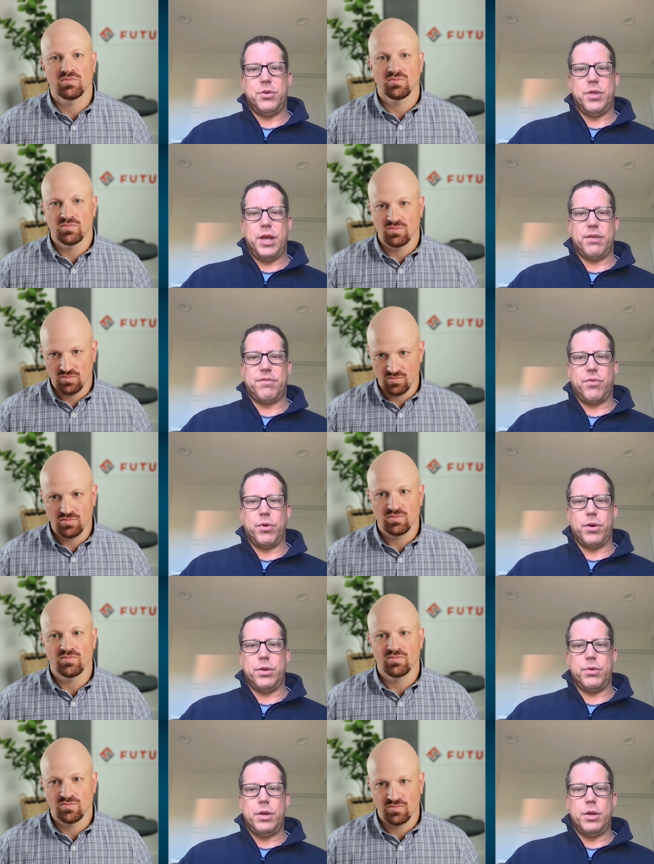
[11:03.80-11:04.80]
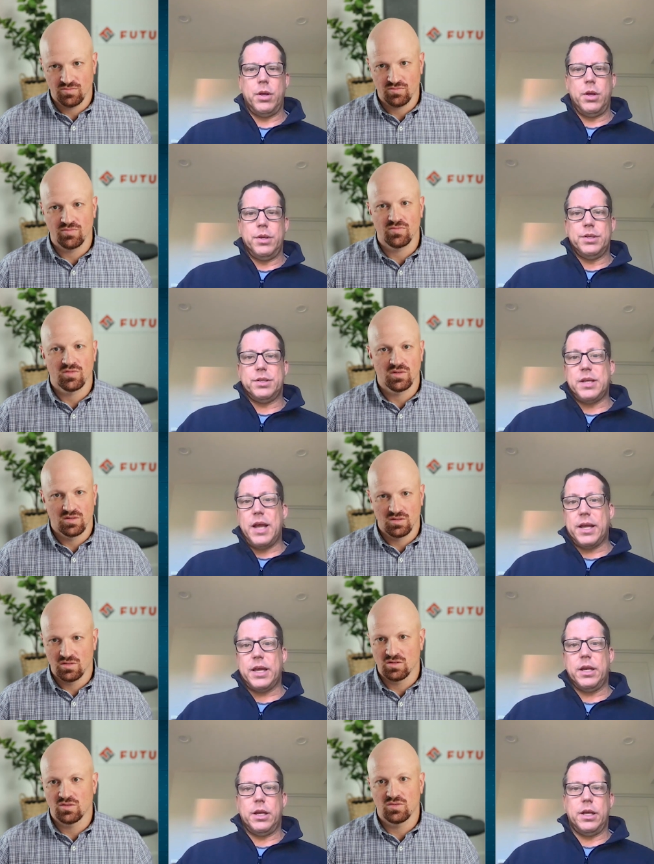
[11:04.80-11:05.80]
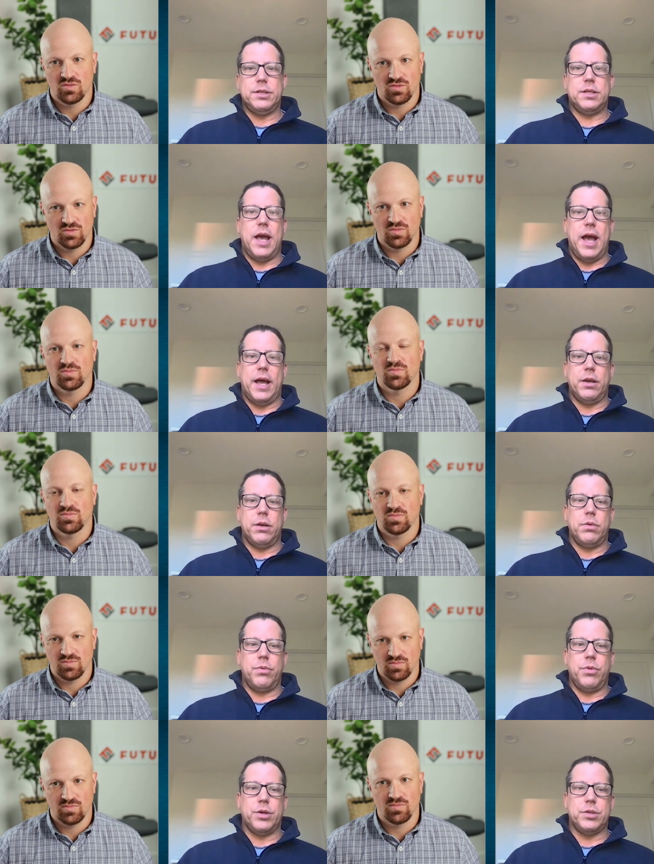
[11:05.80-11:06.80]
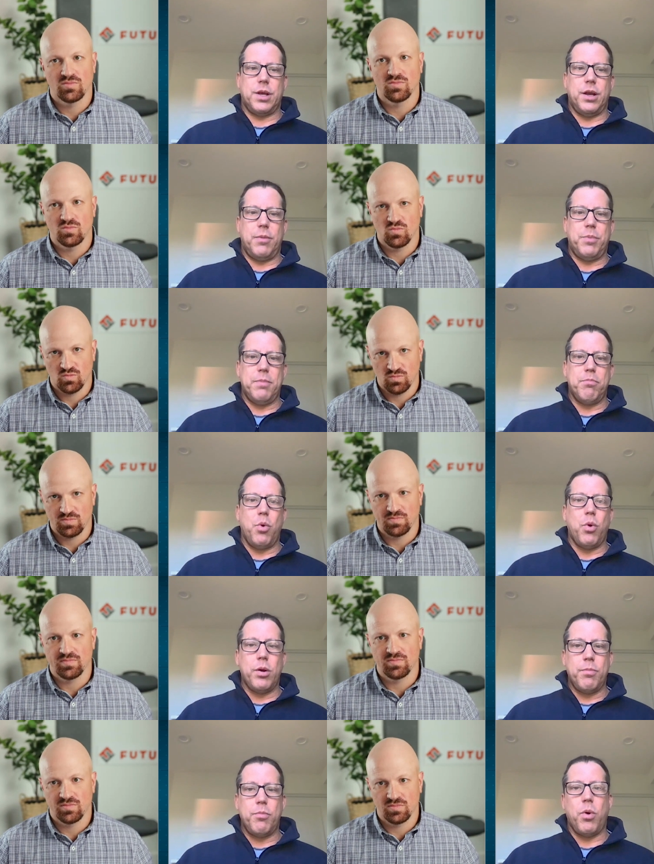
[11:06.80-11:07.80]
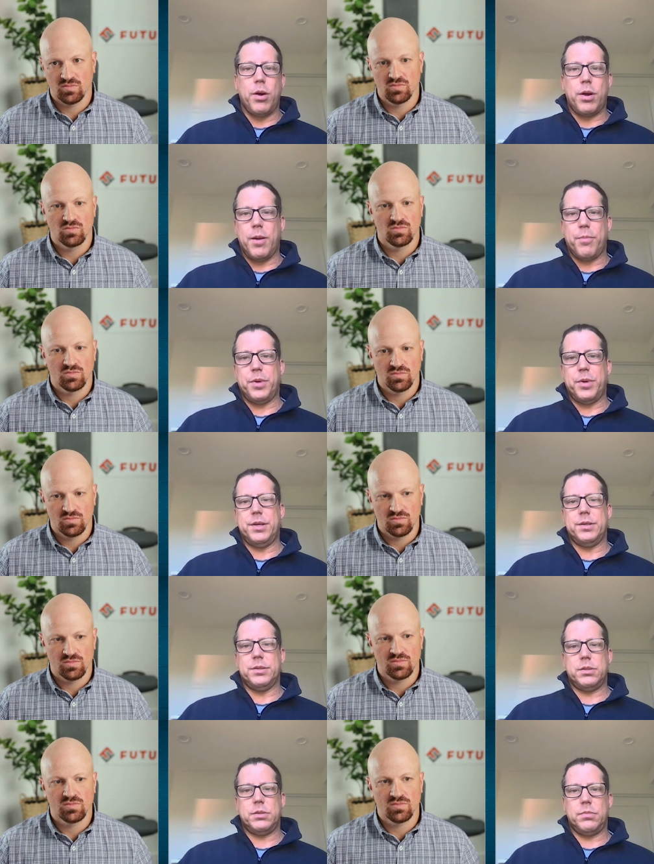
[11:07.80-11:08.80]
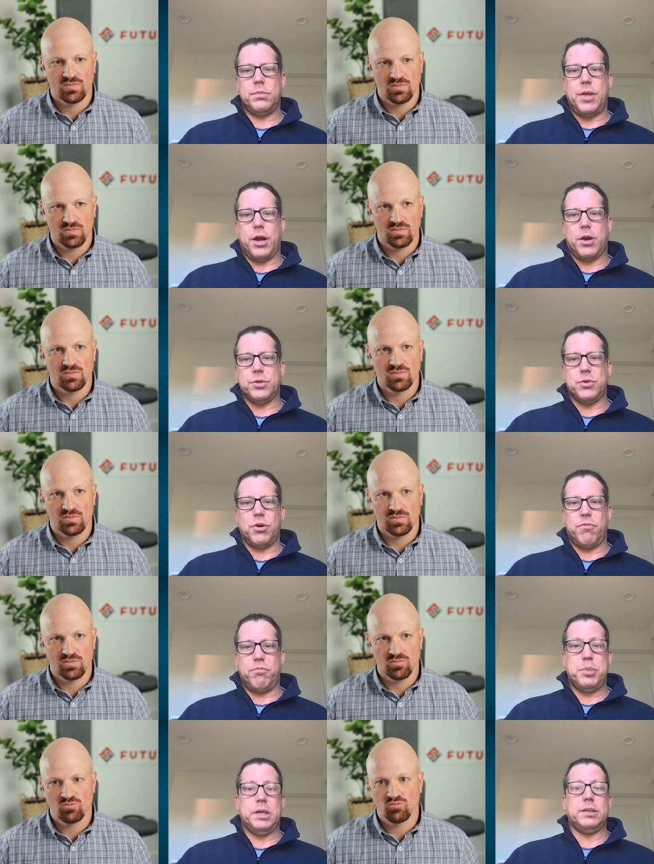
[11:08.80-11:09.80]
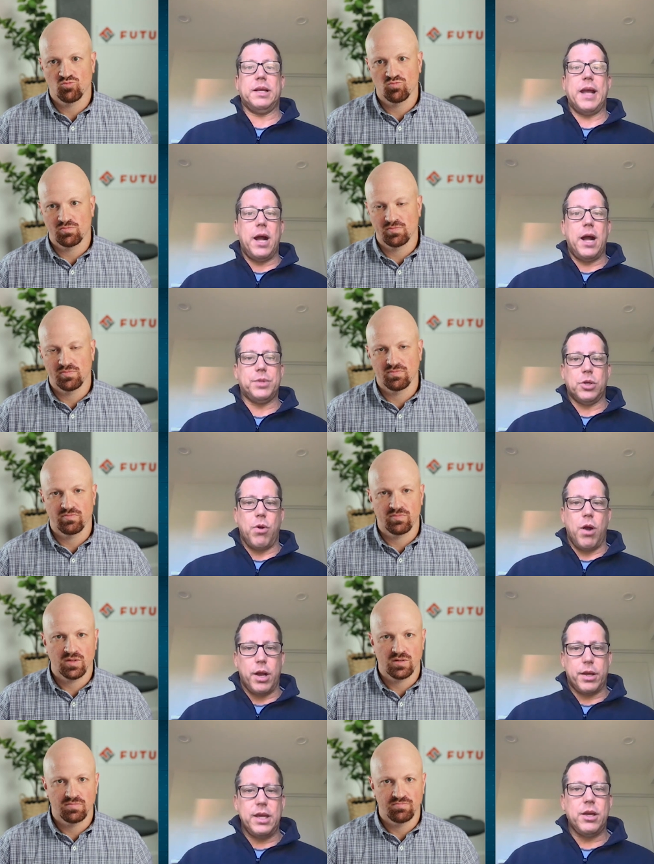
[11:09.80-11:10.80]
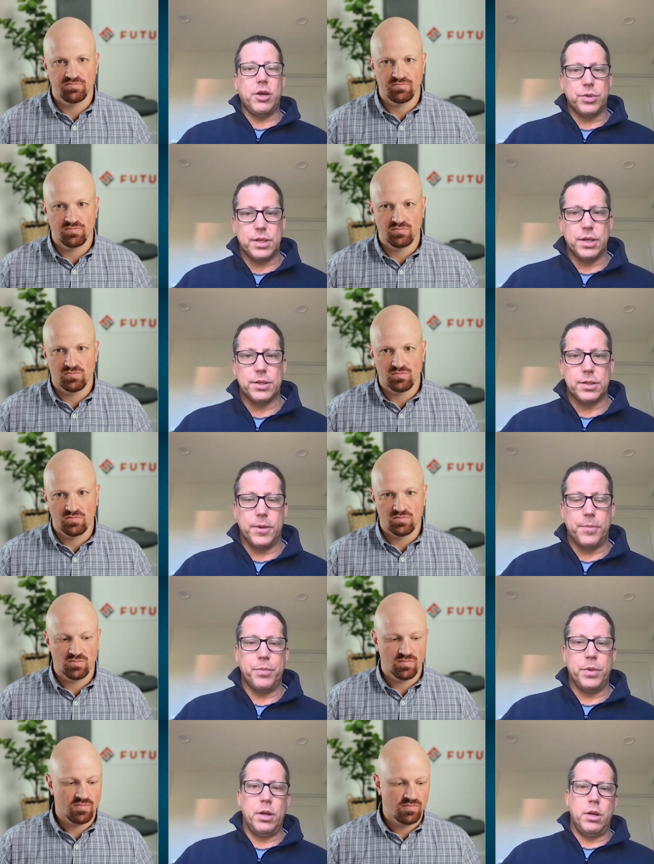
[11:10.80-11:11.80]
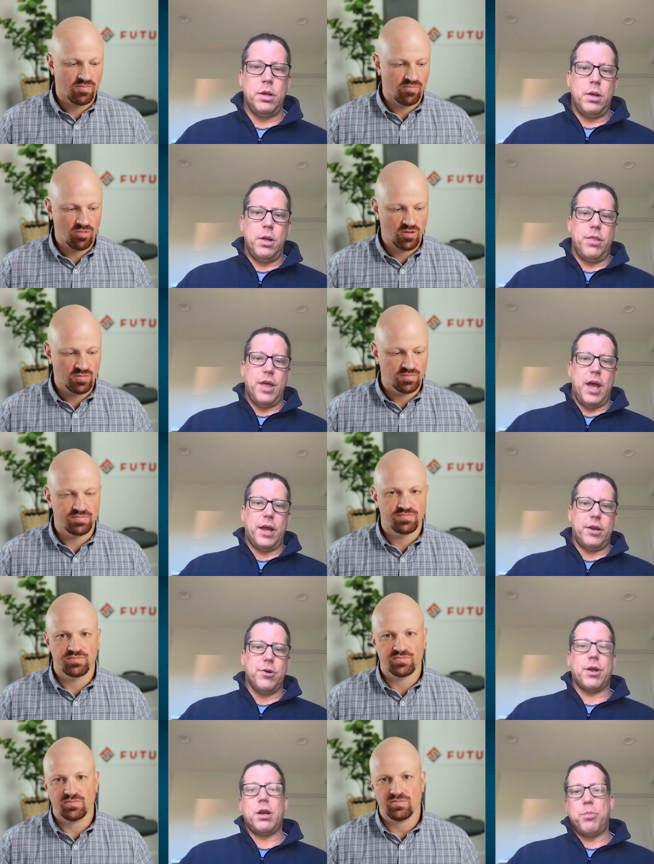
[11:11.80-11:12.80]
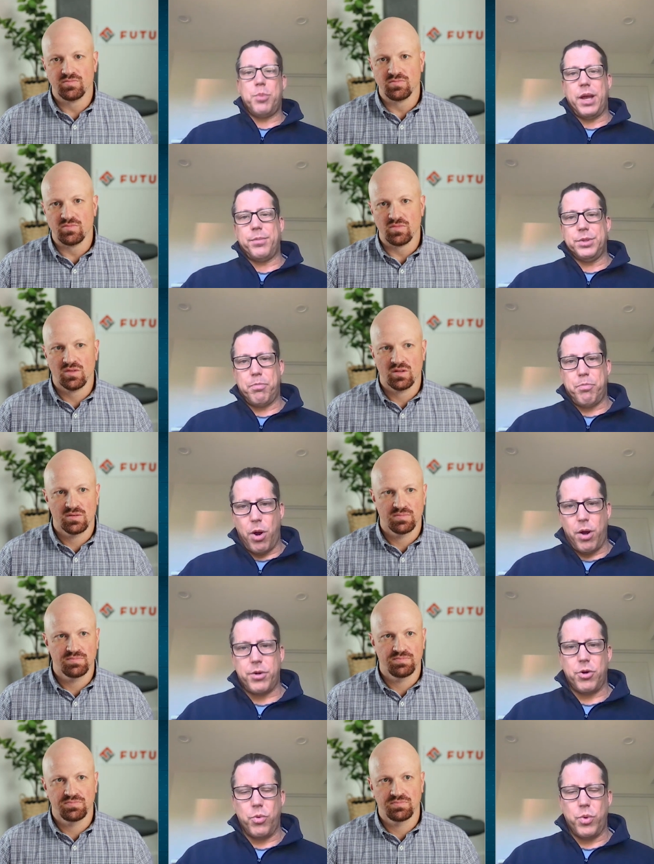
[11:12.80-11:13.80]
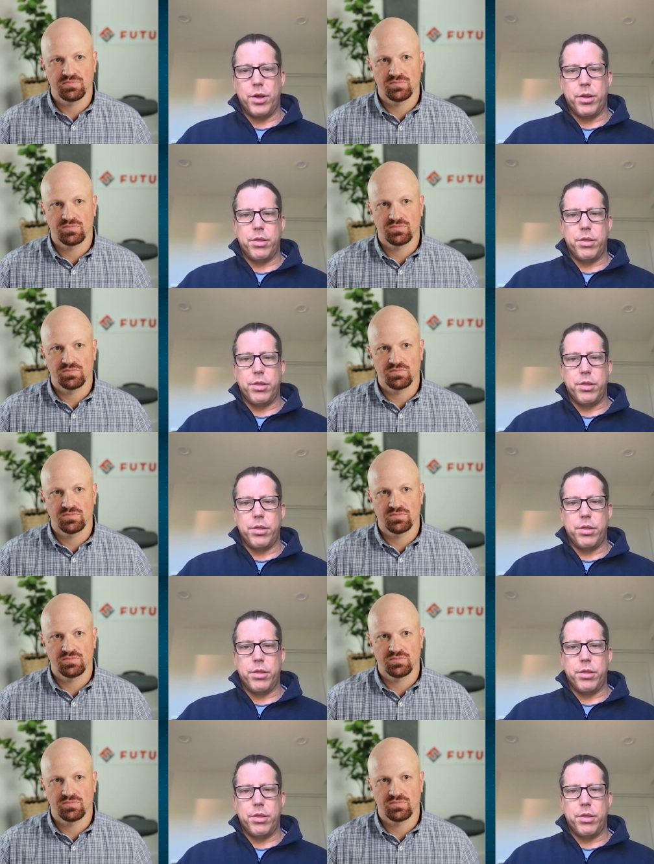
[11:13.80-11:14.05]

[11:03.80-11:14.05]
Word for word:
Speaker 1: that for you. Second is that there's going to be more and more companies that are sort of building out the Groq ecosystem that you're going to be able to partner with,